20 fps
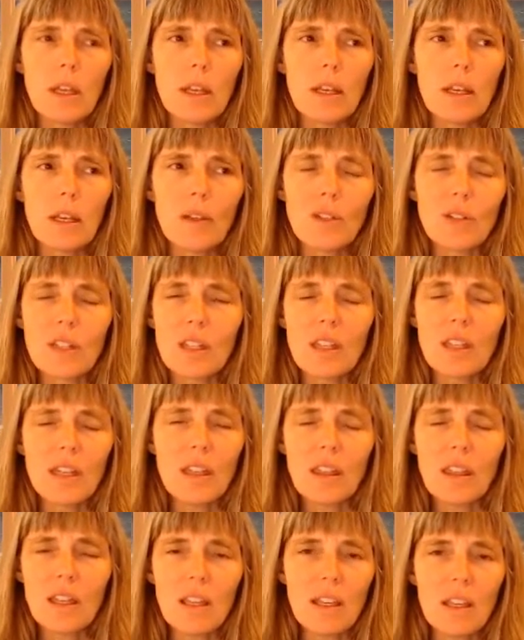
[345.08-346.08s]
now did
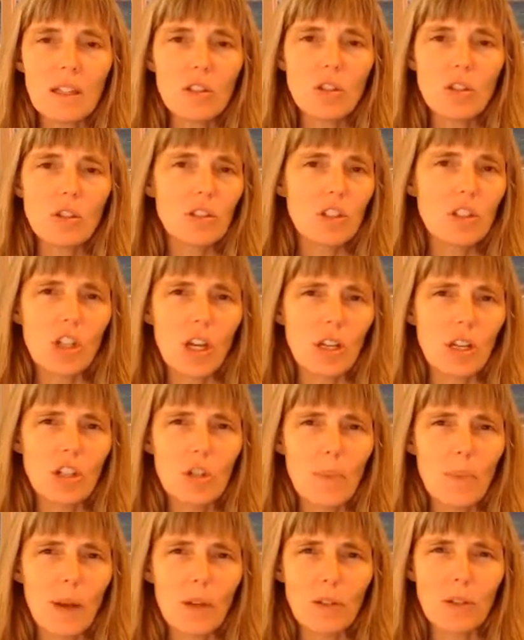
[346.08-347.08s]
anything actually change
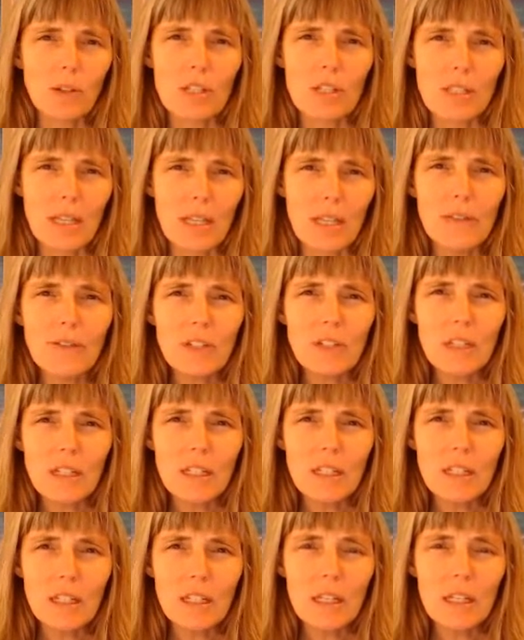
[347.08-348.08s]
about your
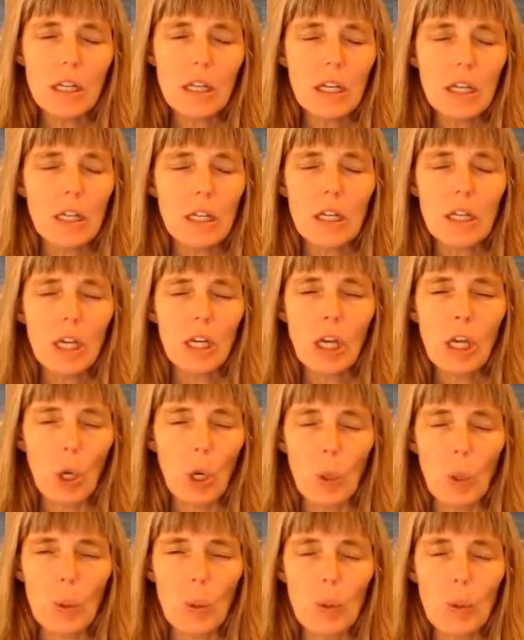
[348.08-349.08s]
safety
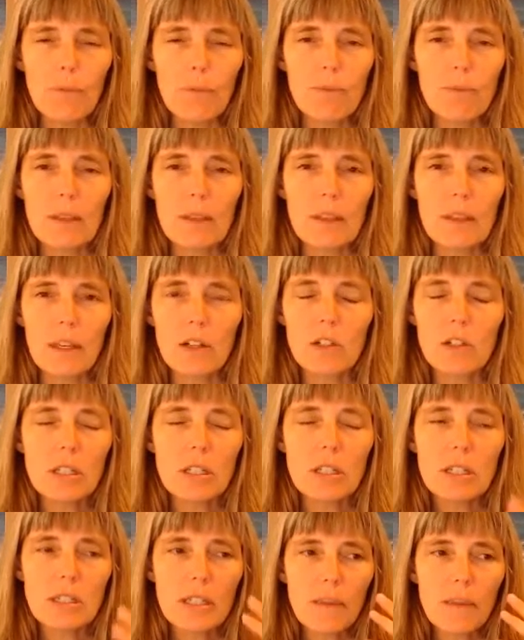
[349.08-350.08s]
no there's
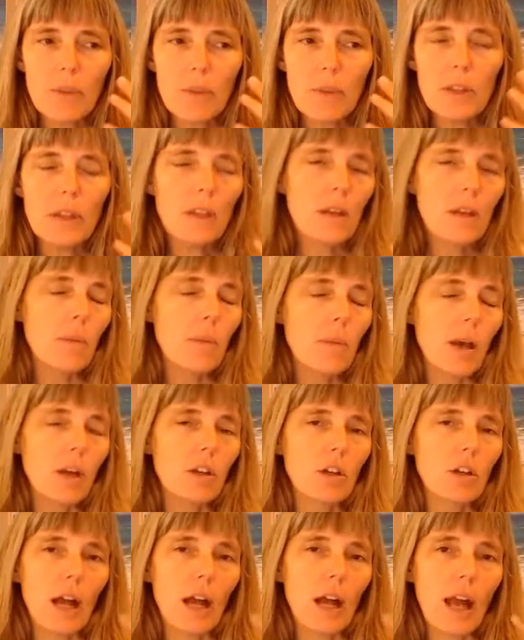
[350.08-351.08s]
something about
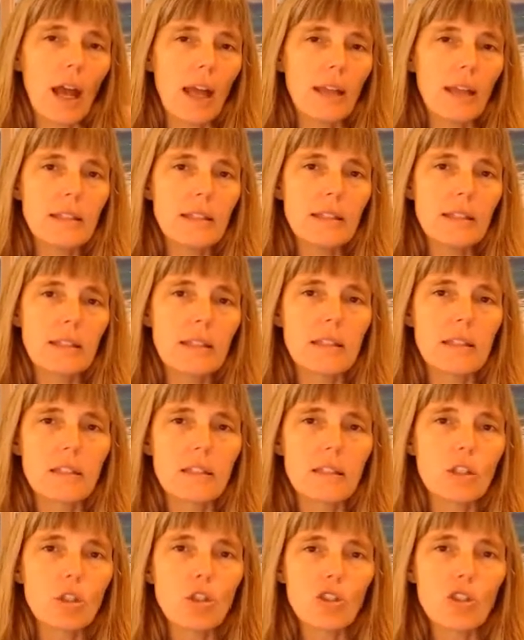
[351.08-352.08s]
your eyes this
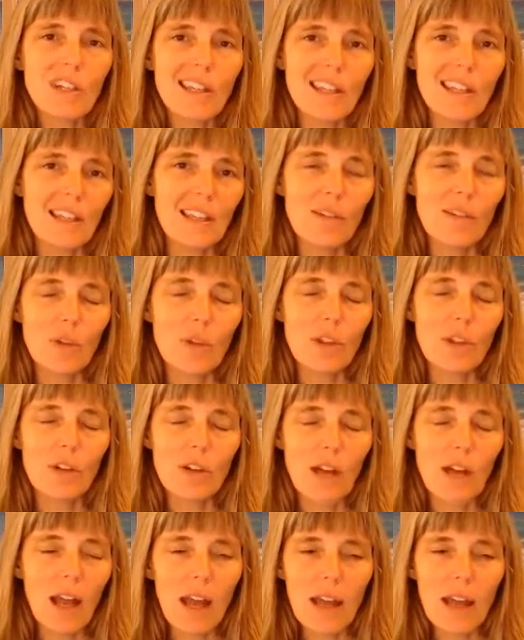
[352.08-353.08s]
is tricky with your
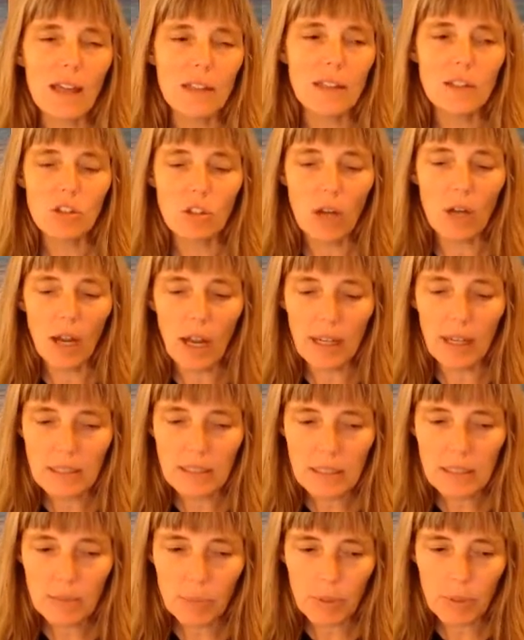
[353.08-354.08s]
eyes your eyes
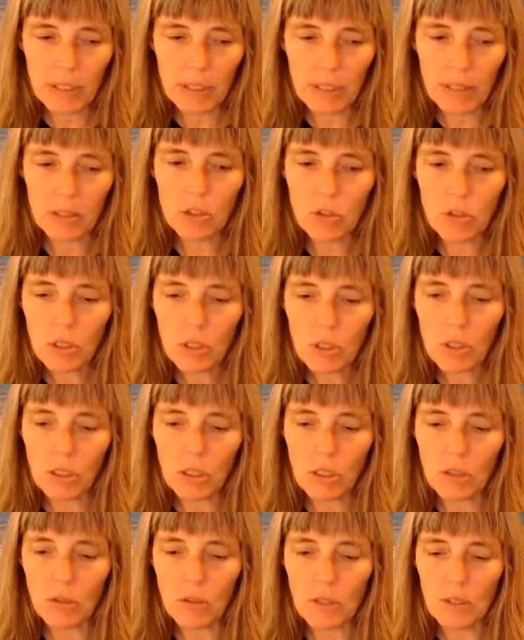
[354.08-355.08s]
can play this trick on
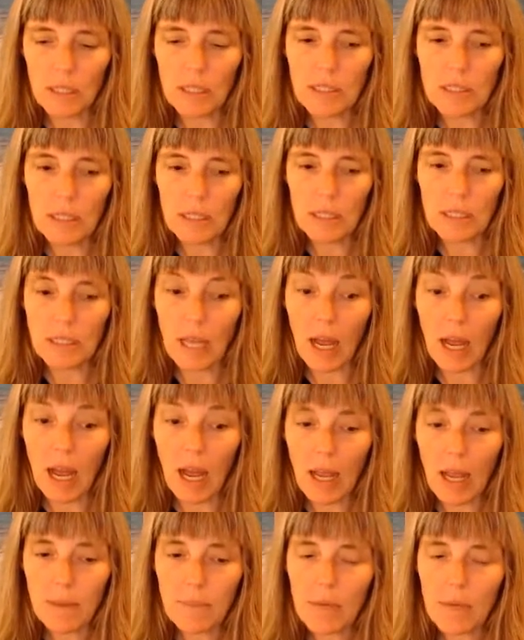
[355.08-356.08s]
you that says
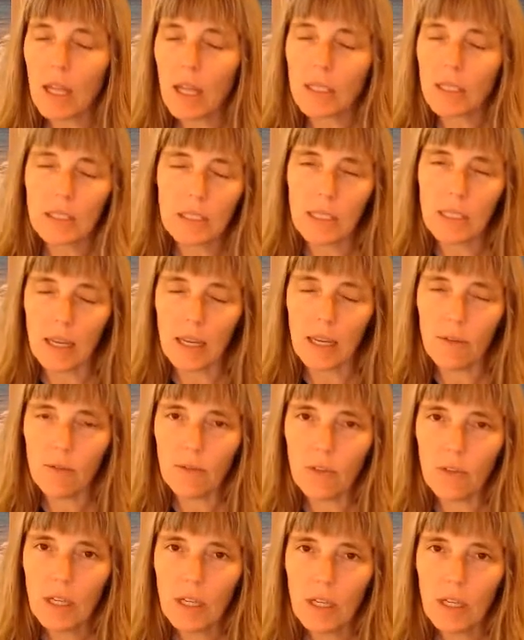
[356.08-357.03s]
i'm not safe